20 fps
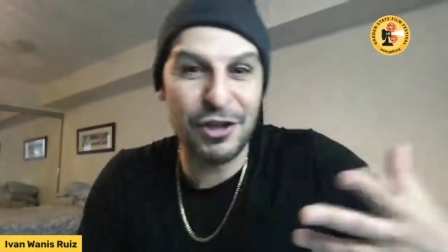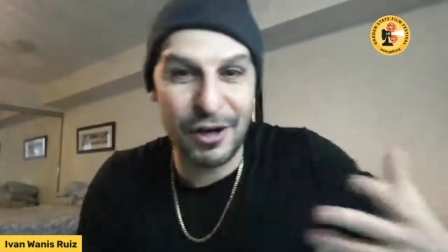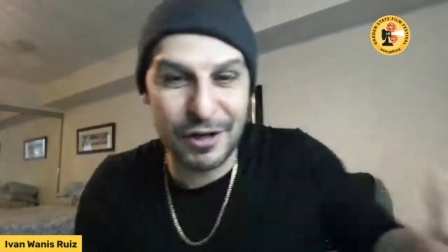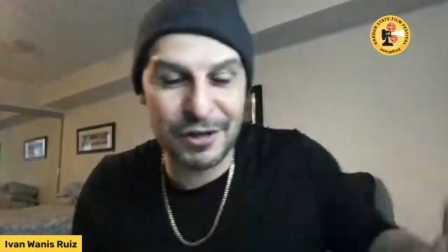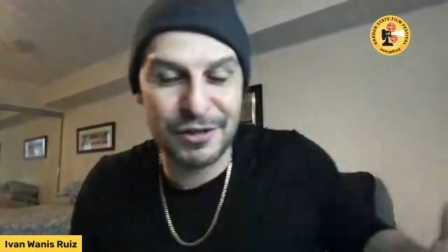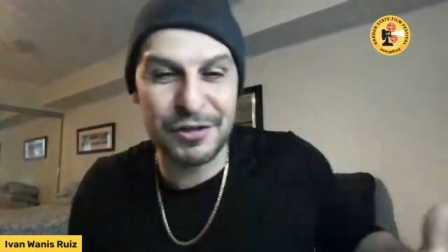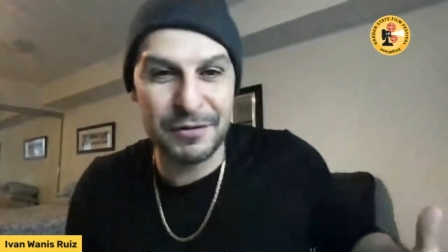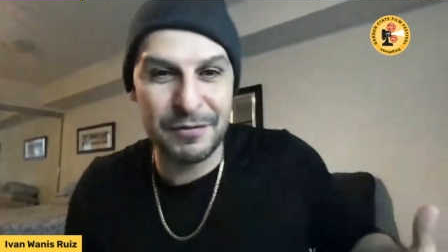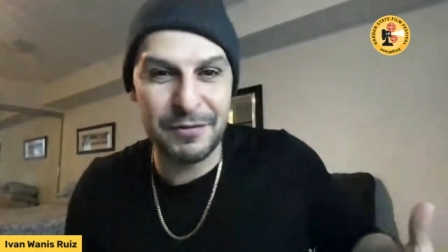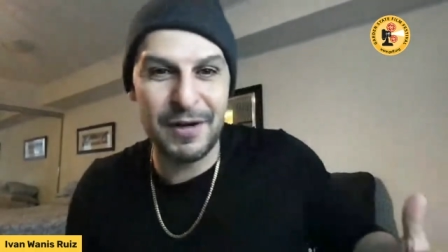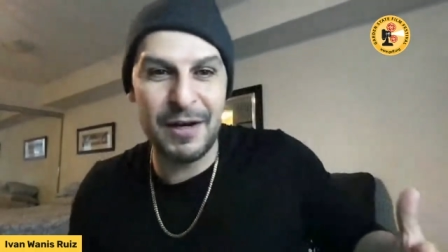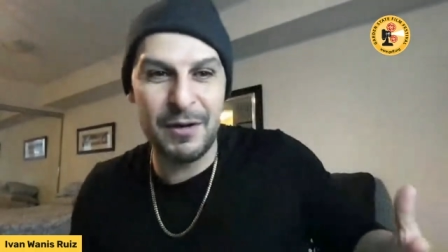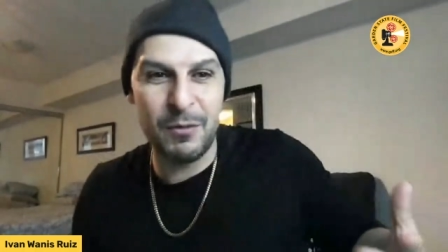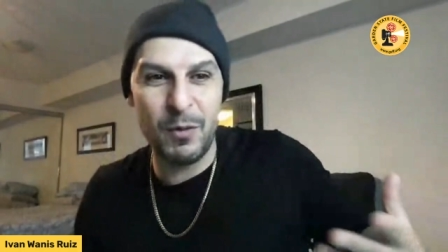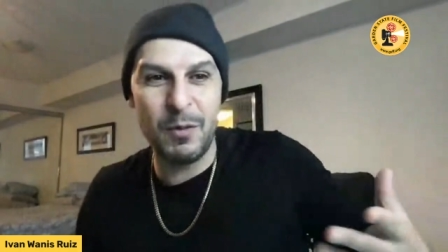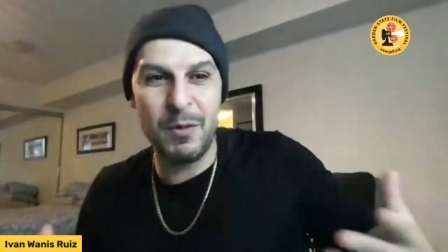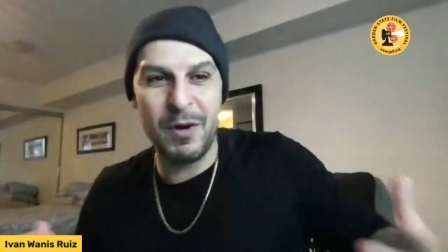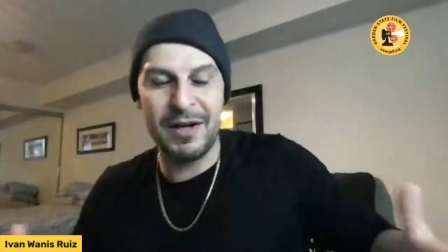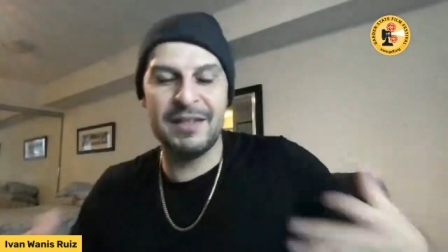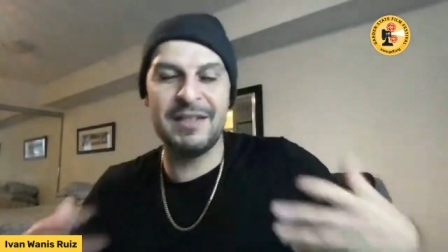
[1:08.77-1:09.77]
charge of, uh,
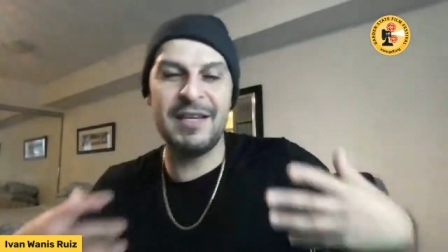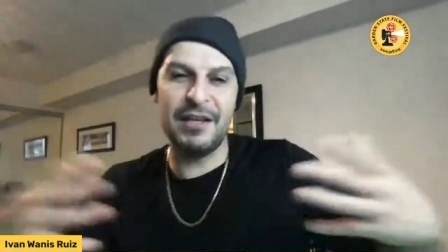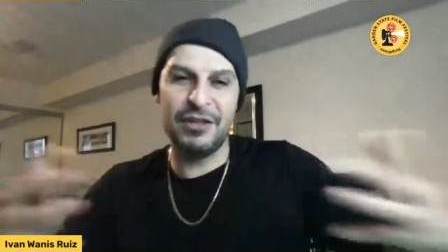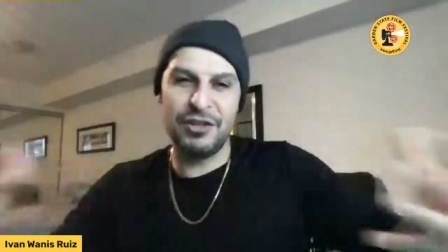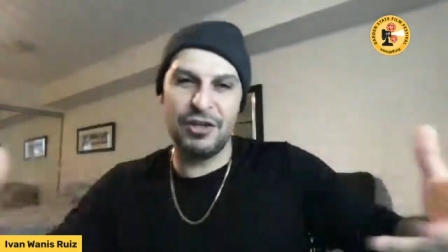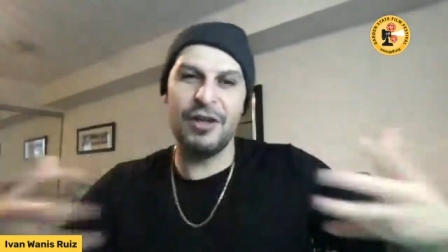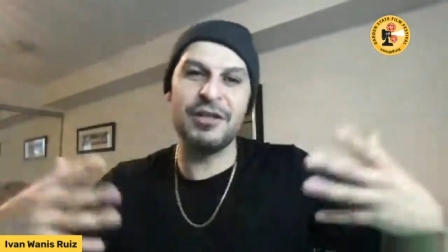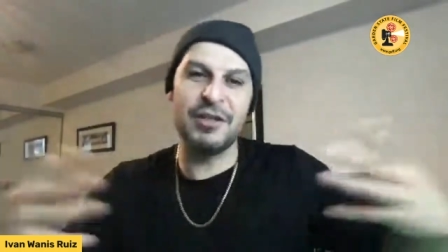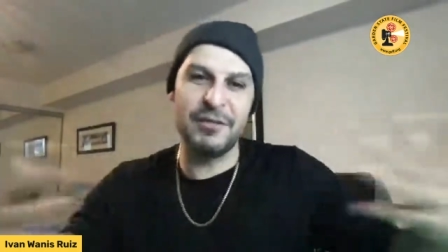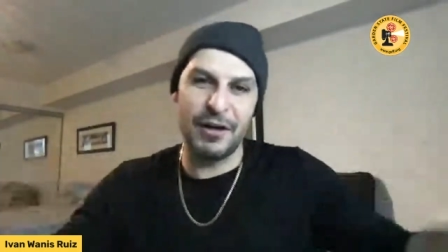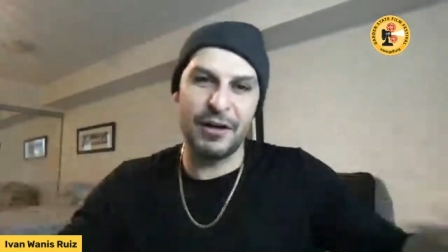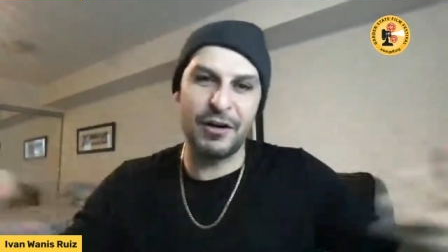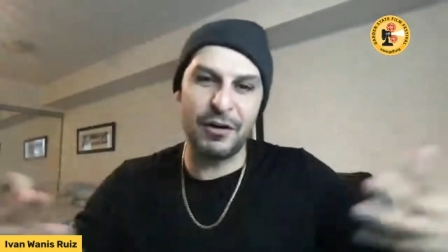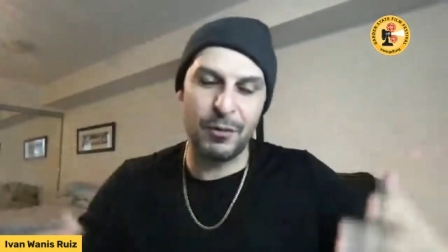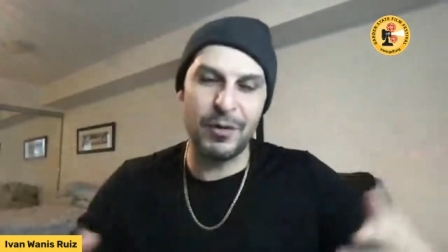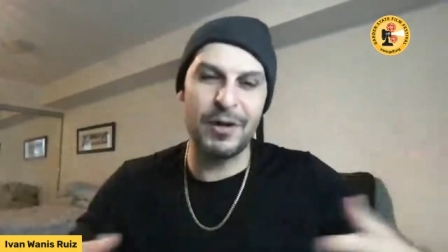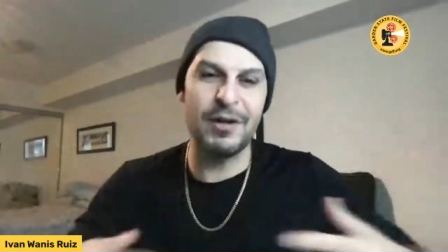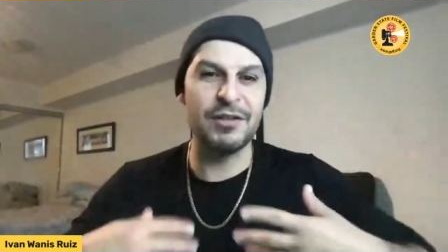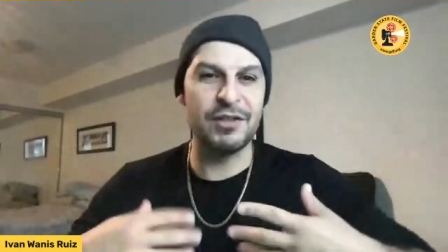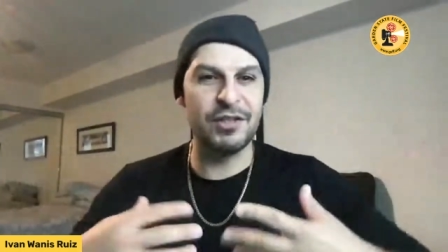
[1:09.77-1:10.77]
we want to take charge of our
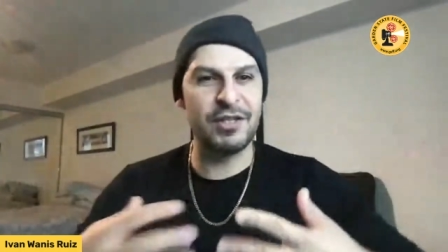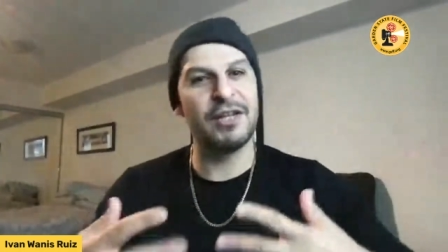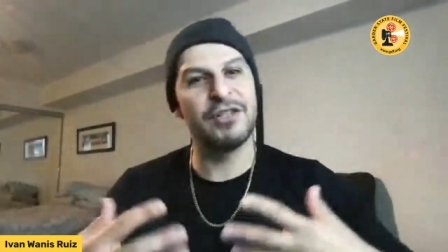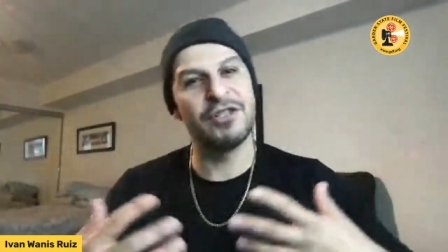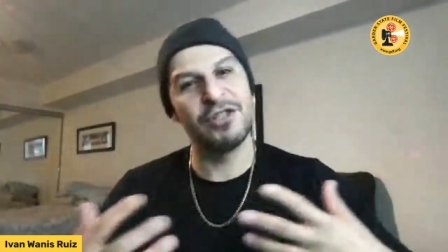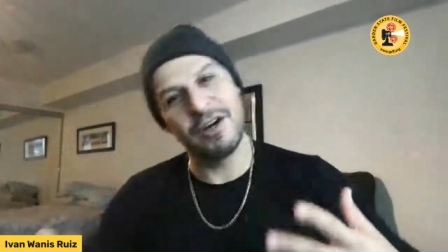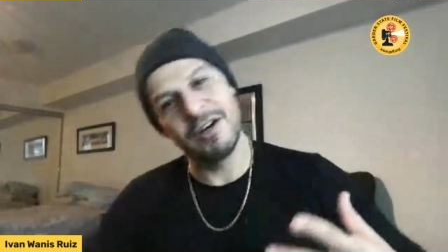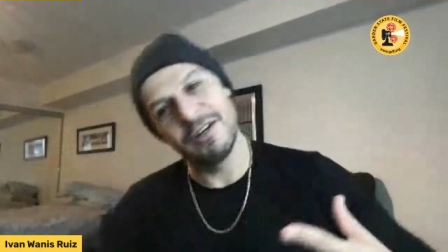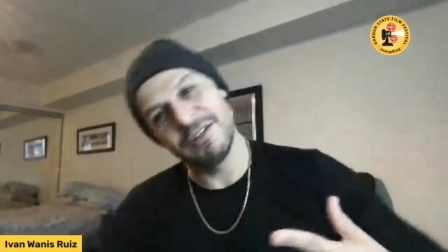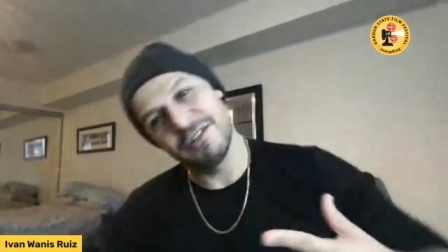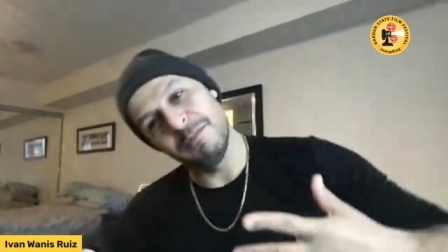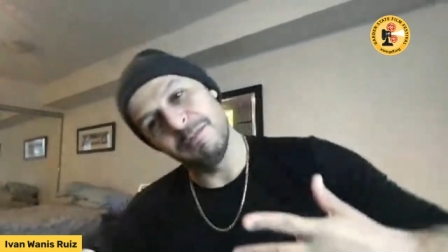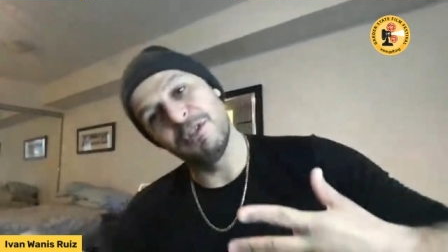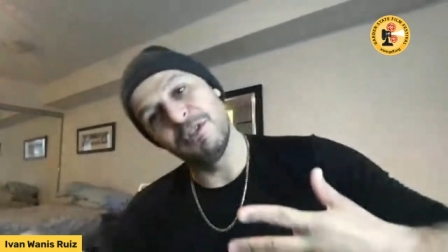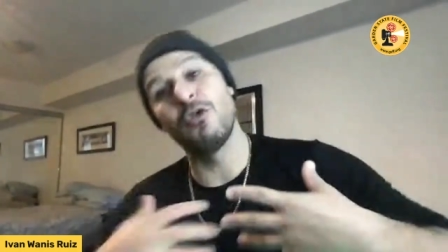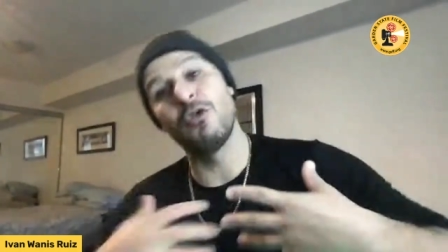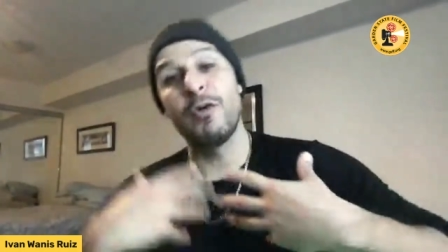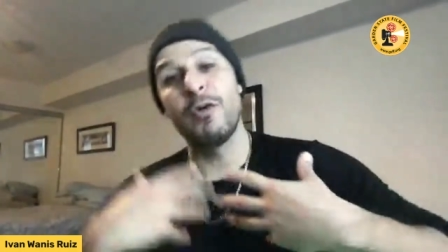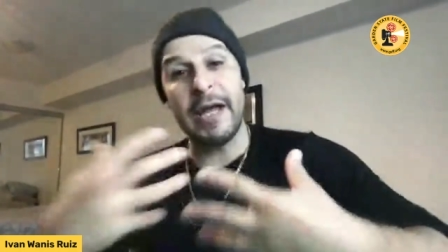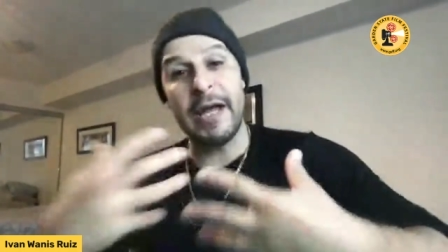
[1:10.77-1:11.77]
careers, take charge
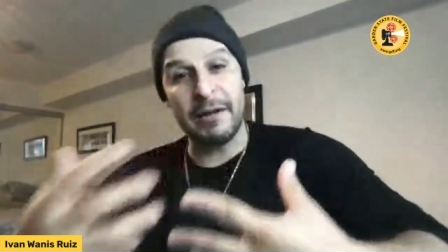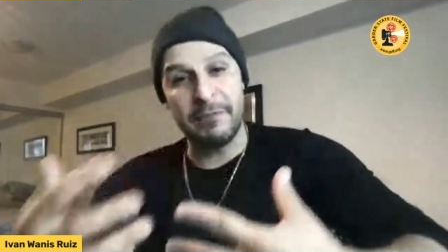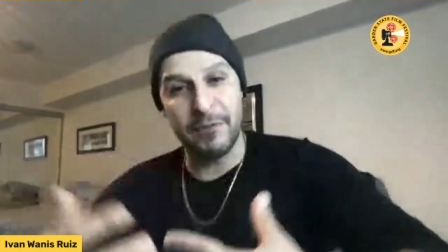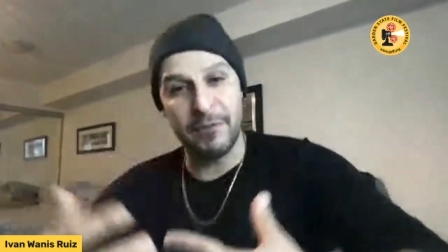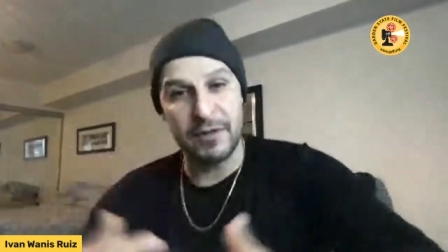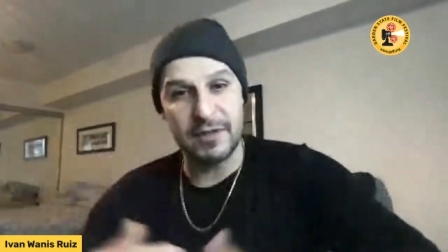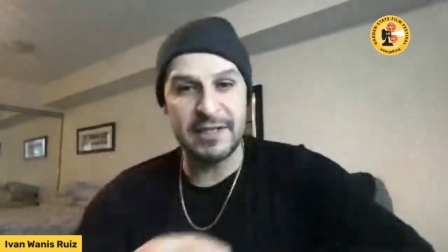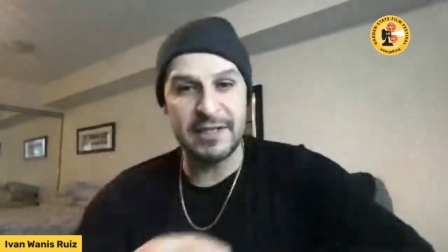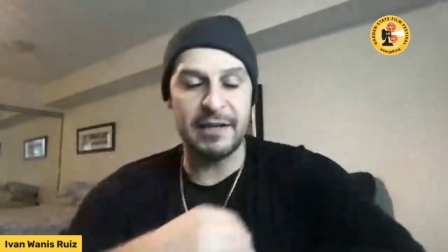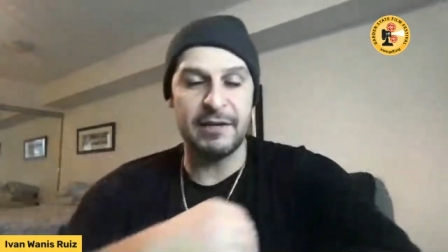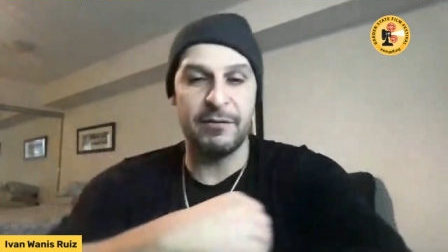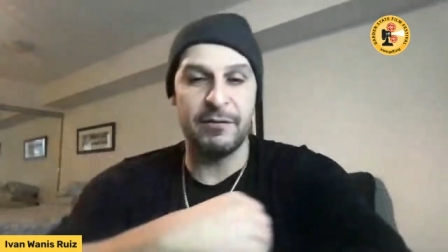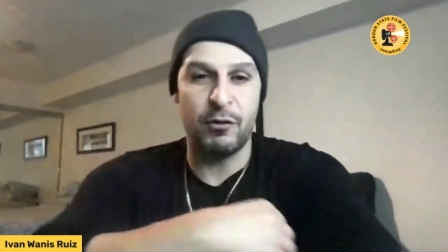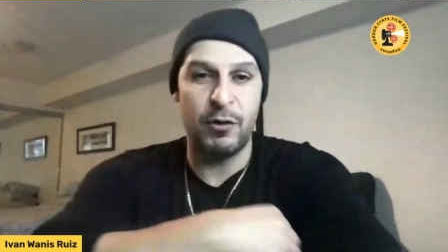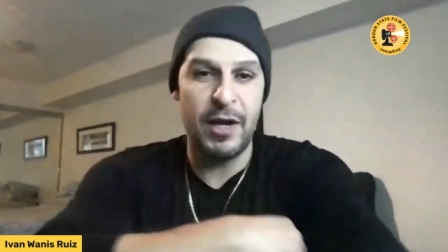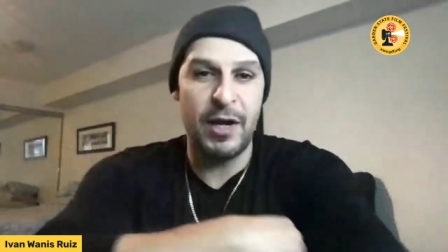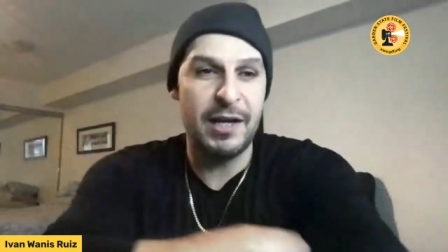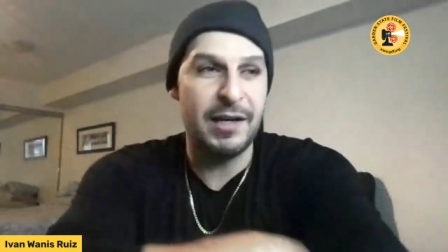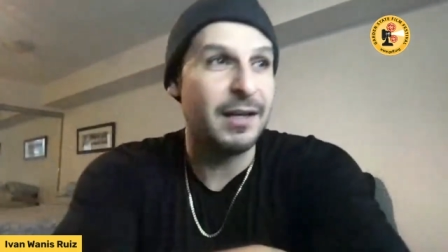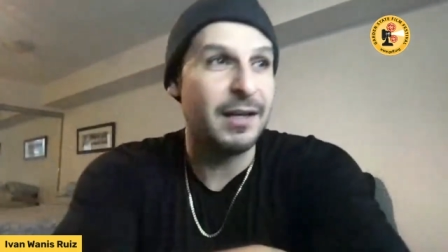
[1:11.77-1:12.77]
and create for the sake of
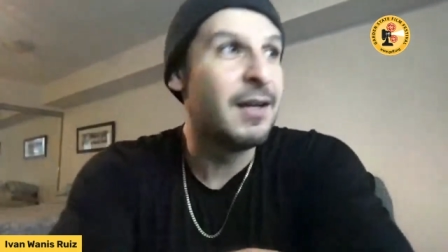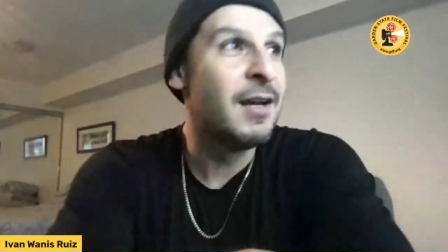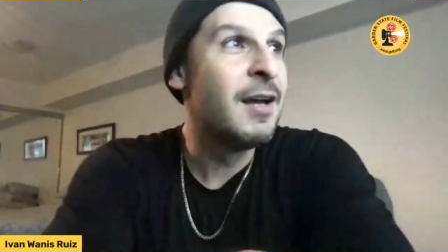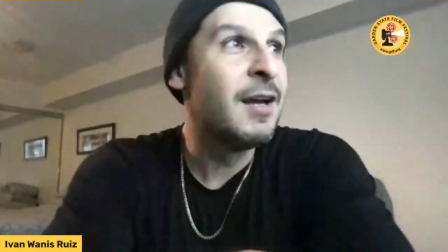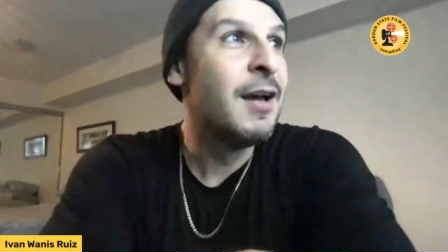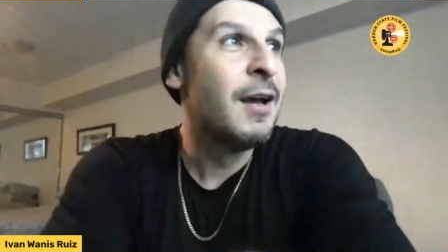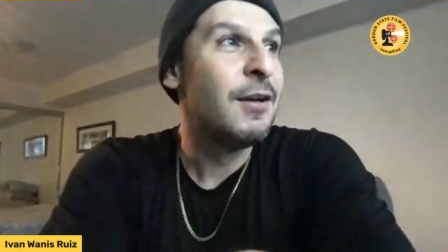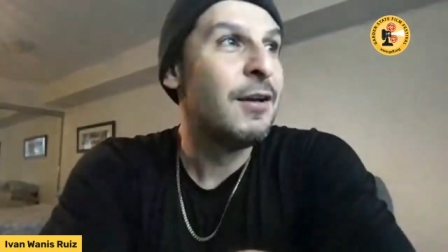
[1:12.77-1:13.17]
creating.